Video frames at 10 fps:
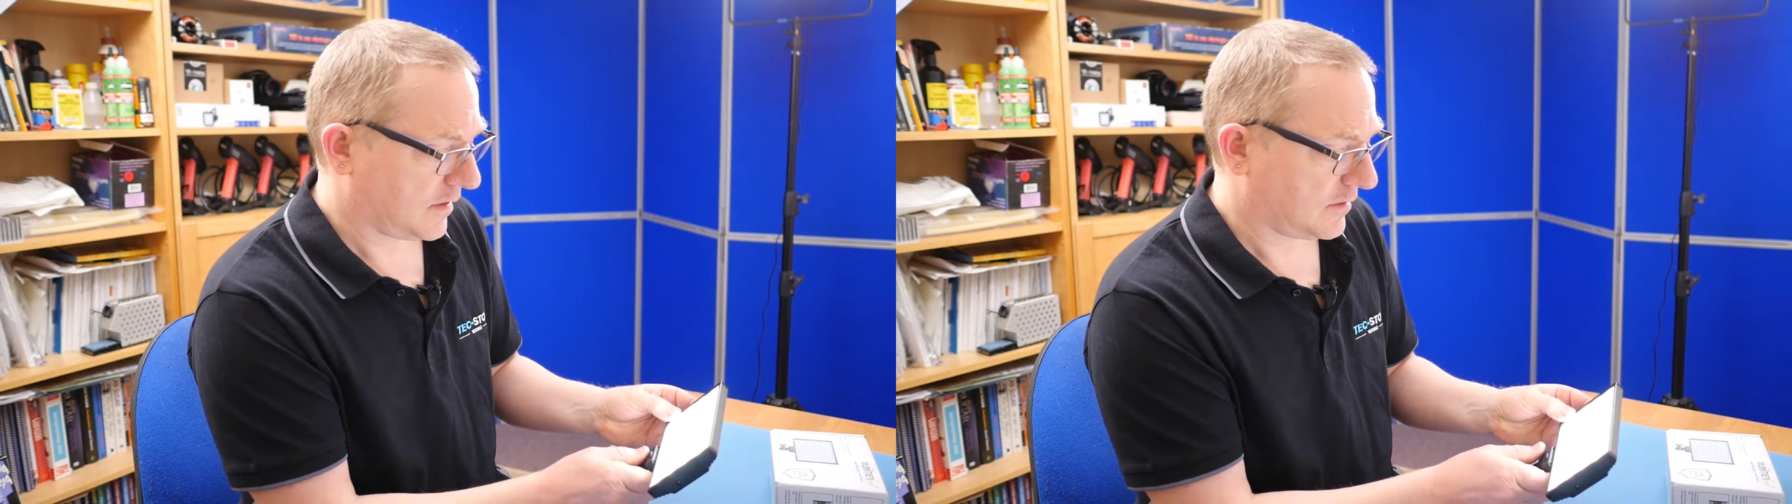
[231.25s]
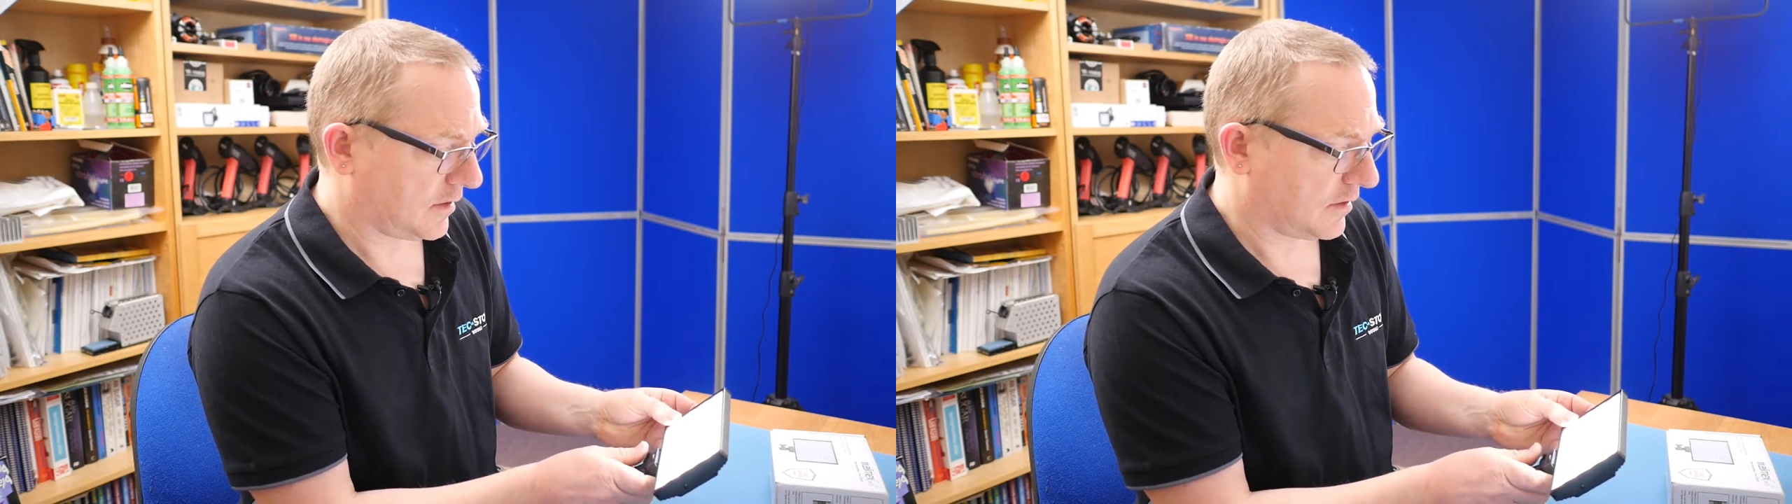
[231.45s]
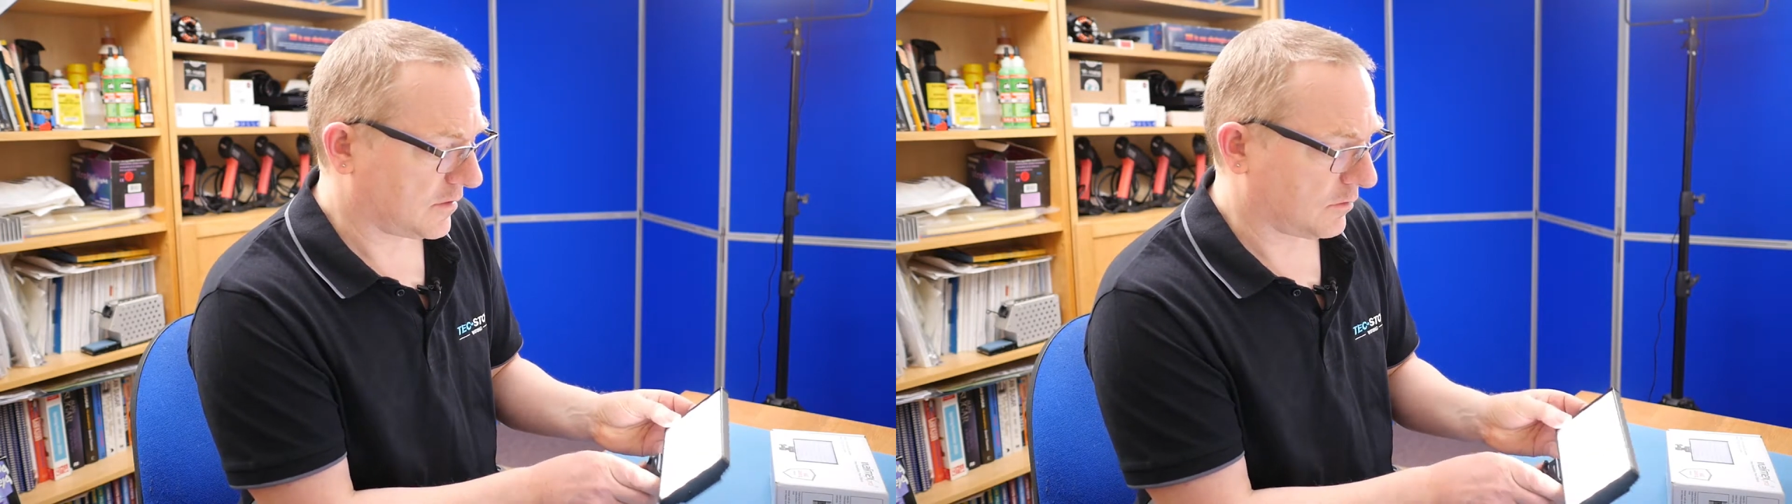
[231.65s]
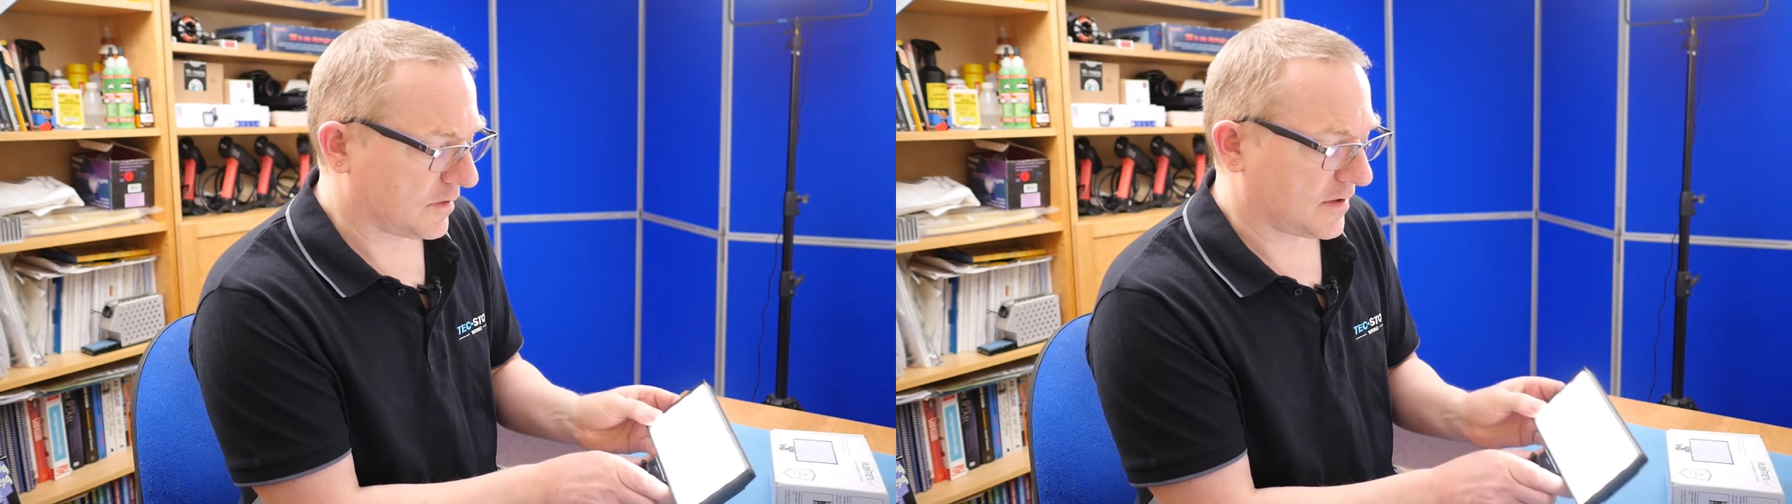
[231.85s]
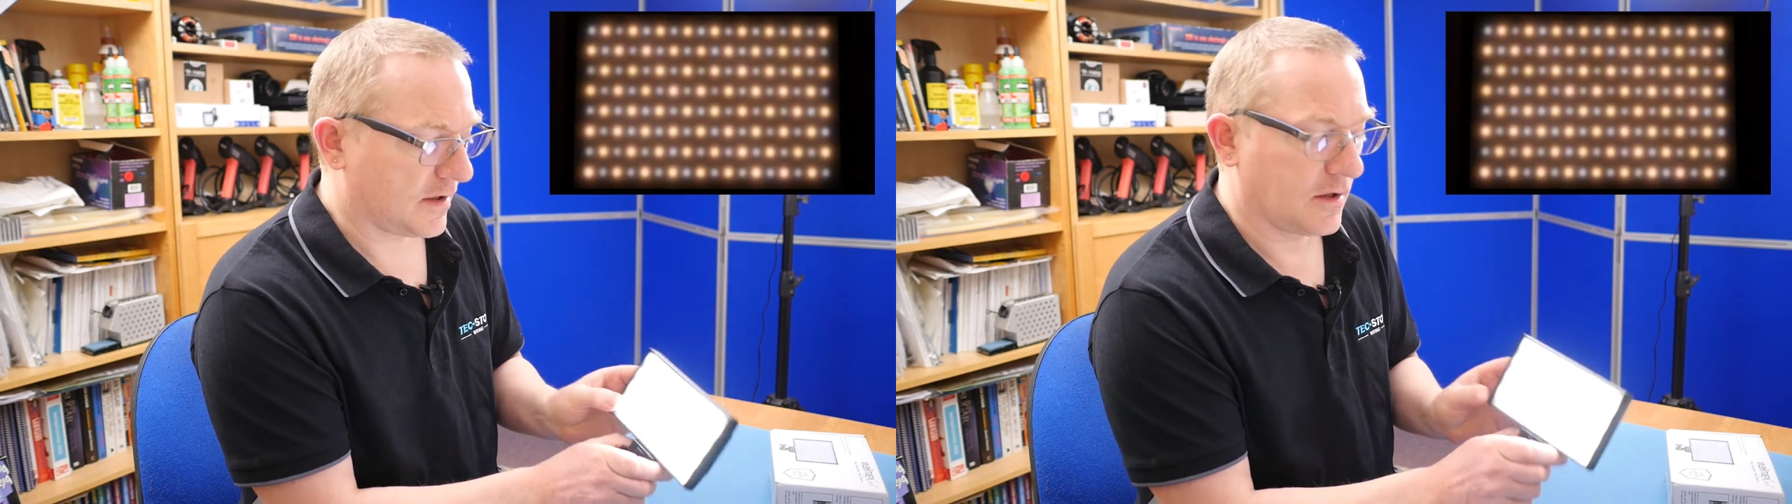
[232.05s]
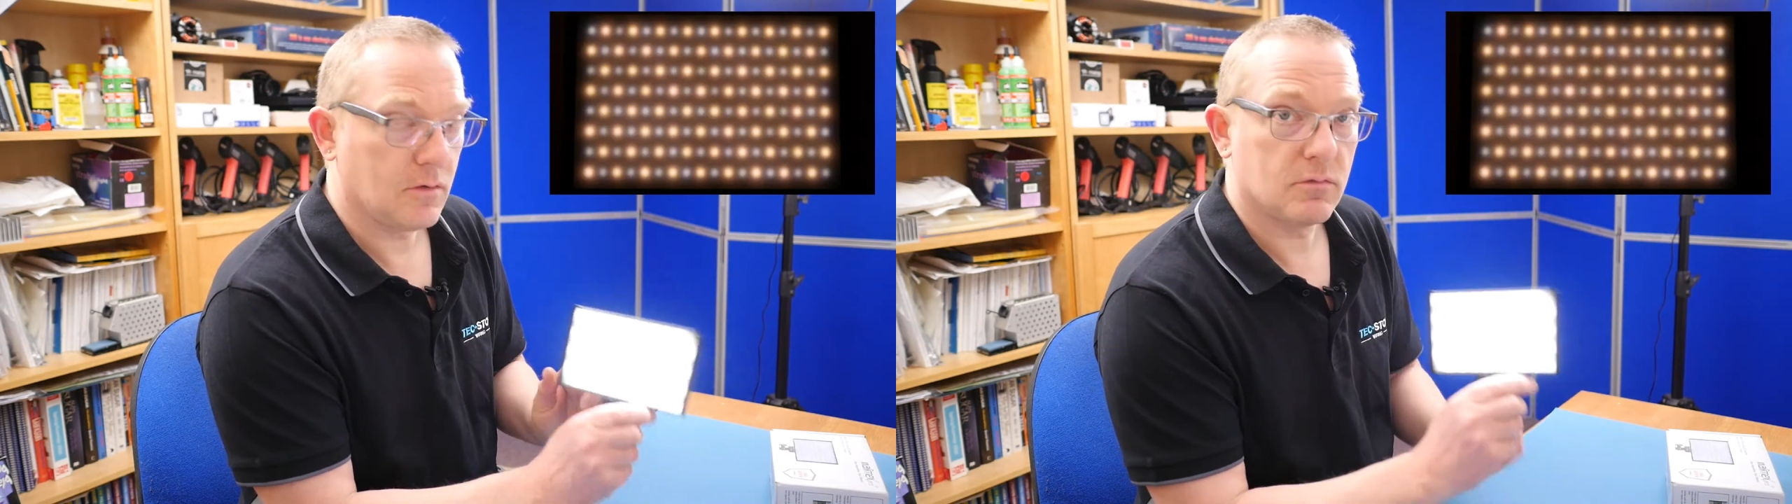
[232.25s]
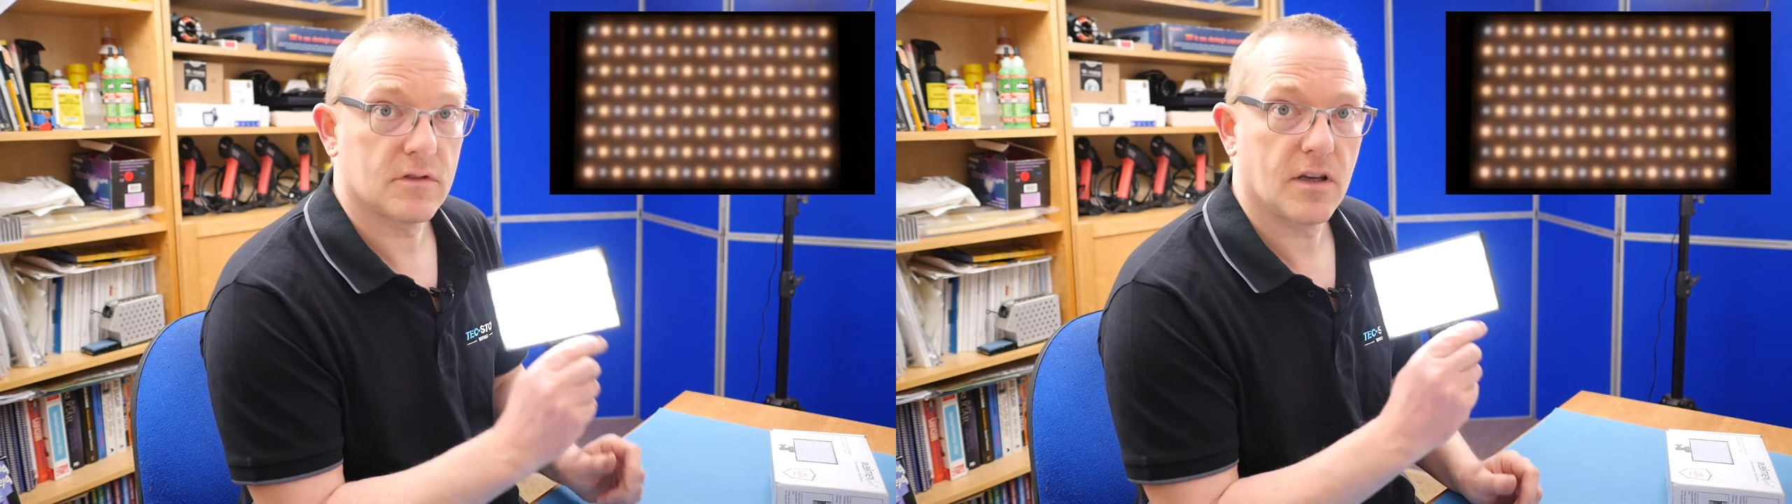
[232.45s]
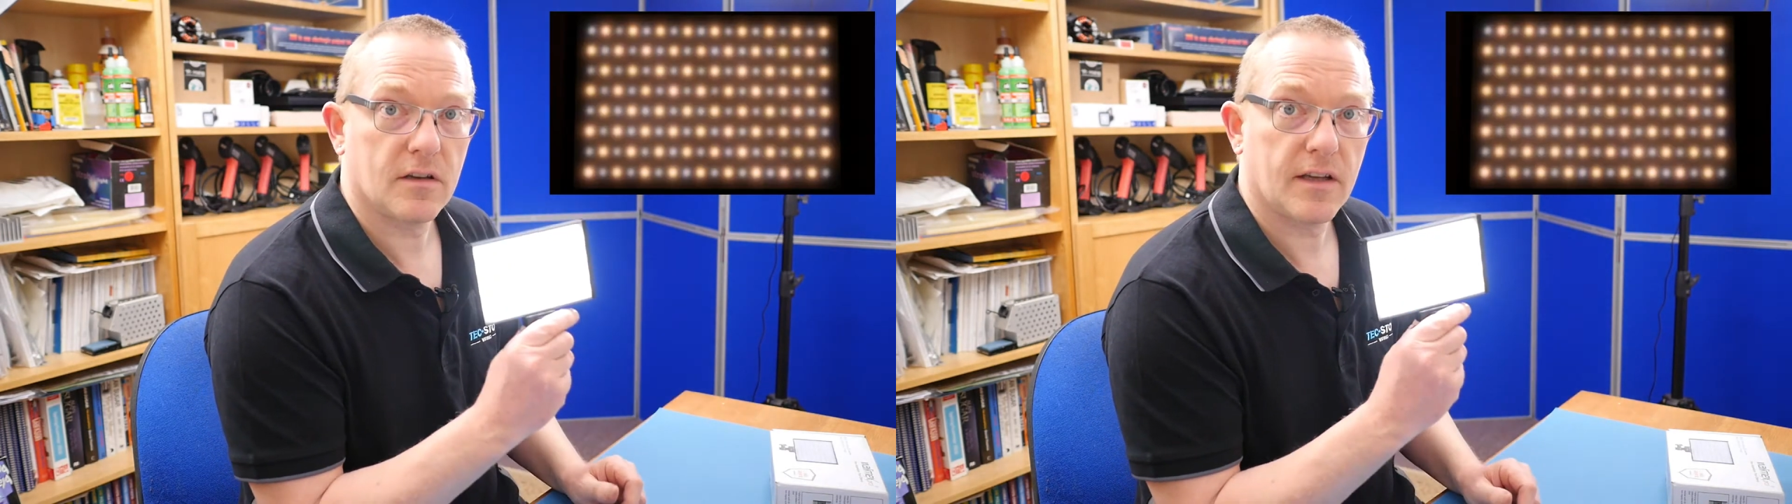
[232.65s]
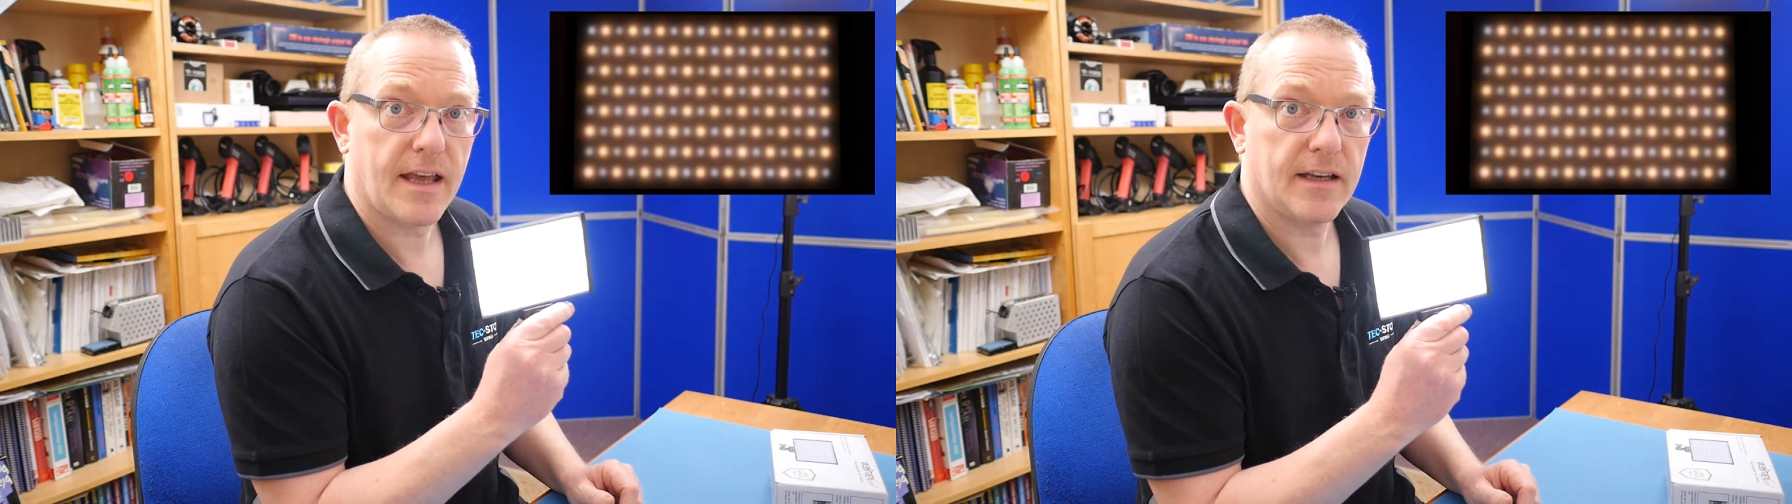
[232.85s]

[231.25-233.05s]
So you can sort of see the alternate